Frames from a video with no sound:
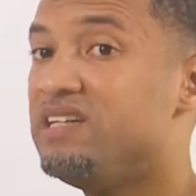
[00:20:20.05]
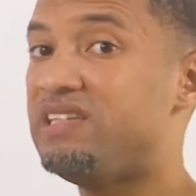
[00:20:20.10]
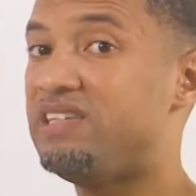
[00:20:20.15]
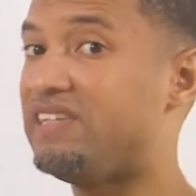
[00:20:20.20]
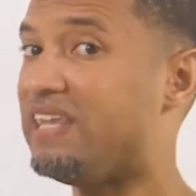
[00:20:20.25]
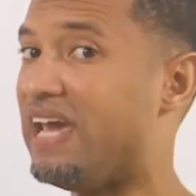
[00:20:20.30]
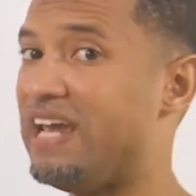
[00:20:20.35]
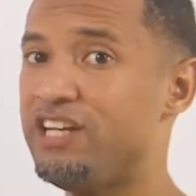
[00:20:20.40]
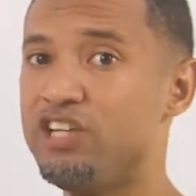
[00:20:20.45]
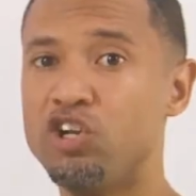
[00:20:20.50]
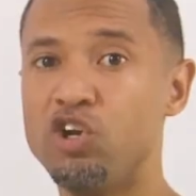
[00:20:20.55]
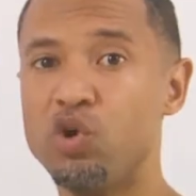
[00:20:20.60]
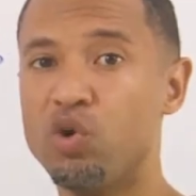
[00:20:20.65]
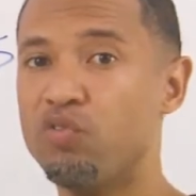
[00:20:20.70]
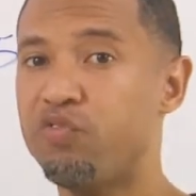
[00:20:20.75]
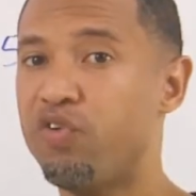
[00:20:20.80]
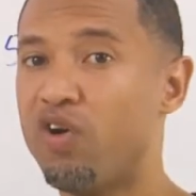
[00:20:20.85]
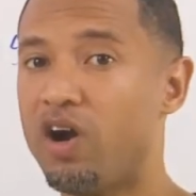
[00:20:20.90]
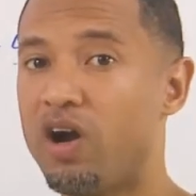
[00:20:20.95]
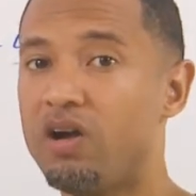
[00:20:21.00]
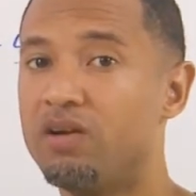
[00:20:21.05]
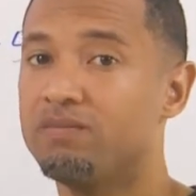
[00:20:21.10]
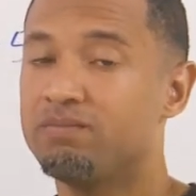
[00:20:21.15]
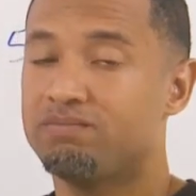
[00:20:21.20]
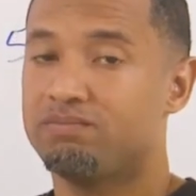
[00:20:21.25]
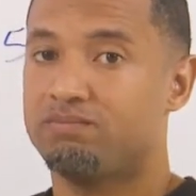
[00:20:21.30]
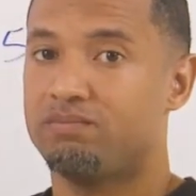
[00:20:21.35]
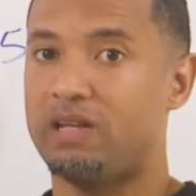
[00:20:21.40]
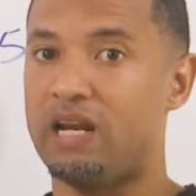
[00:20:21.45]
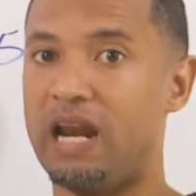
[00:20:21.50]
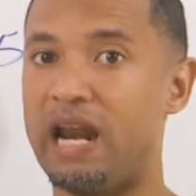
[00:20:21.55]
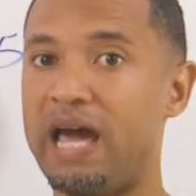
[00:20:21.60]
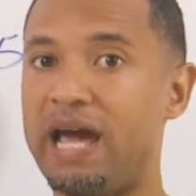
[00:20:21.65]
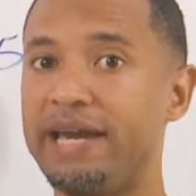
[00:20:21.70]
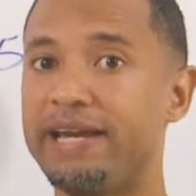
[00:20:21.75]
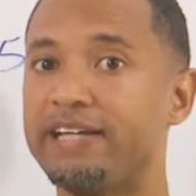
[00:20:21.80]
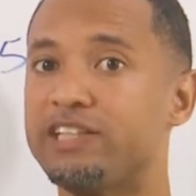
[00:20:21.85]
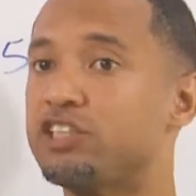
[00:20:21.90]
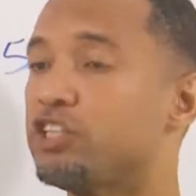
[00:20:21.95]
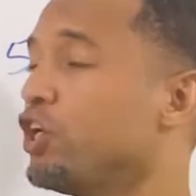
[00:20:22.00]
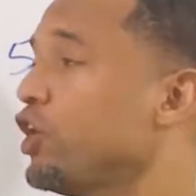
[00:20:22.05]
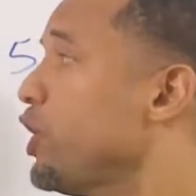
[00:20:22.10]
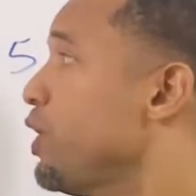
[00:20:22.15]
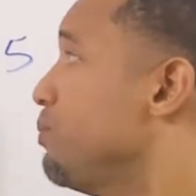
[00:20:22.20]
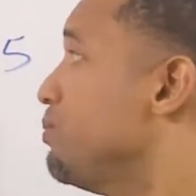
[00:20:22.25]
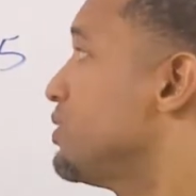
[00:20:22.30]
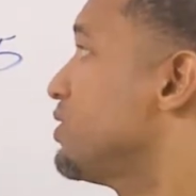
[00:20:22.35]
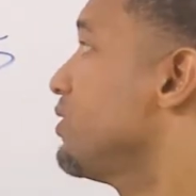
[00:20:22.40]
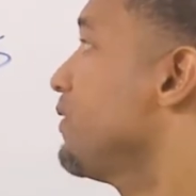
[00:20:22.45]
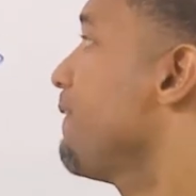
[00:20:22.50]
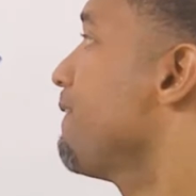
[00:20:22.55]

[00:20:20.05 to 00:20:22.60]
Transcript: Then you look for like terms.